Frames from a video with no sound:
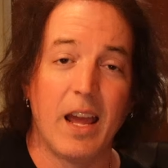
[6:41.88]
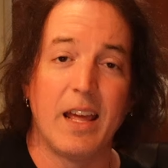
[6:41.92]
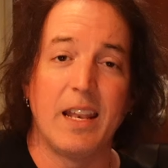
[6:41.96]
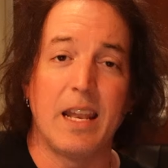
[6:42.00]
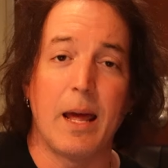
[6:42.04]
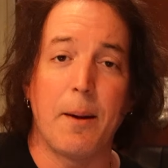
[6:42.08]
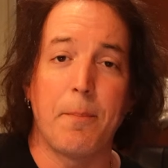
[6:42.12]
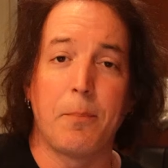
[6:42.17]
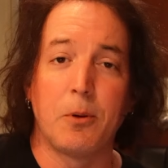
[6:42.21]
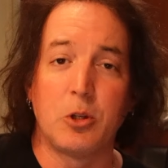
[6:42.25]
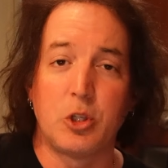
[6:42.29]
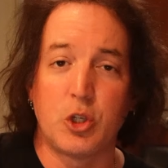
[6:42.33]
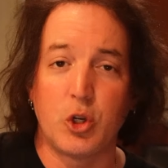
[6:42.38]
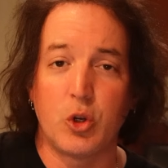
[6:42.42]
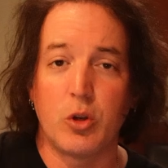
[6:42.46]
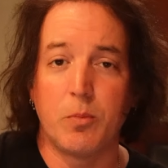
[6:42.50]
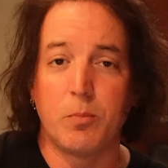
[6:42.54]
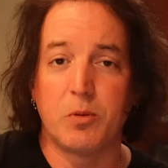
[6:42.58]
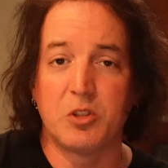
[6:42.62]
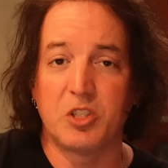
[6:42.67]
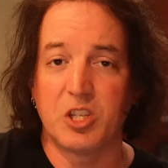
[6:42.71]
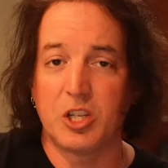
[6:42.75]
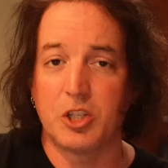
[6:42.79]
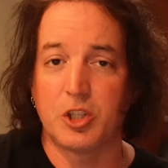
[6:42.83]
And that puts you in
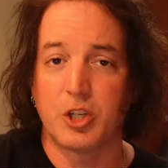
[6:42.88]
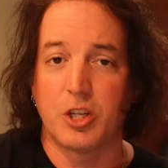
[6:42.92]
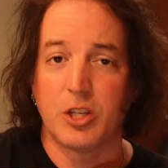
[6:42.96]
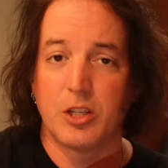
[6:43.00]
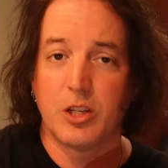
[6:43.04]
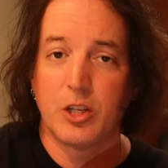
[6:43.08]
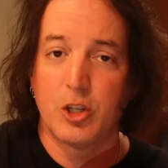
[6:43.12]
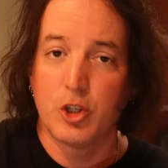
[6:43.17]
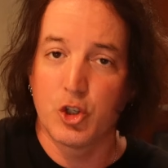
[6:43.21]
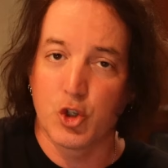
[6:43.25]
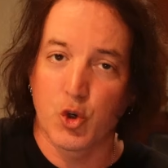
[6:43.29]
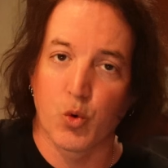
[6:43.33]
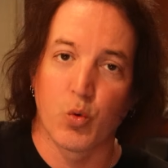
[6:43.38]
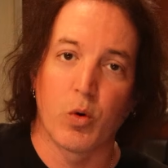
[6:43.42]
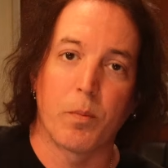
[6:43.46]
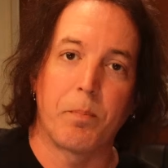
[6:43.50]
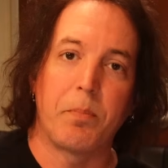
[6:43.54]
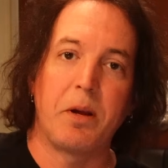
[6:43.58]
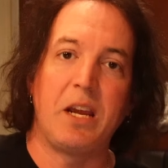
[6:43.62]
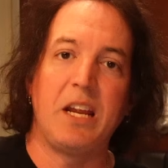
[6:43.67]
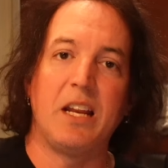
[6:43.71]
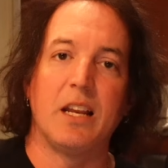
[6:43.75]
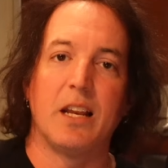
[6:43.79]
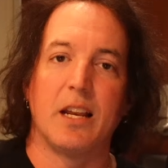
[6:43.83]
position to
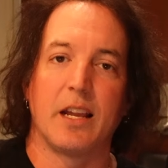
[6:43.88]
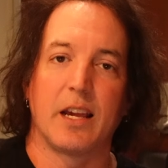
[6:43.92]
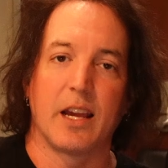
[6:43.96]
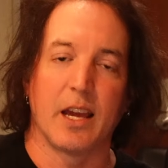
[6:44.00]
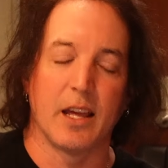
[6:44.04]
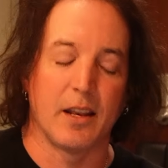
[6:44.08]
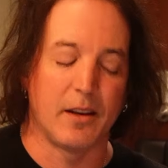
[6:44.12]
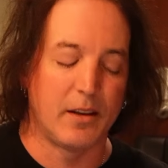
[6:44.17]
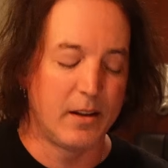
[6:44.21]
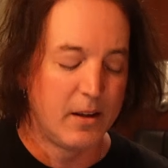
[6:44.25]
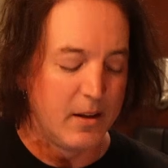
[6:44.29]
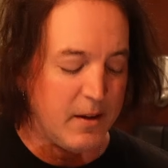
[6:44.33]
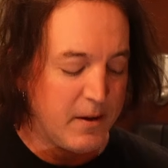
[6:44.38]
repeat it again.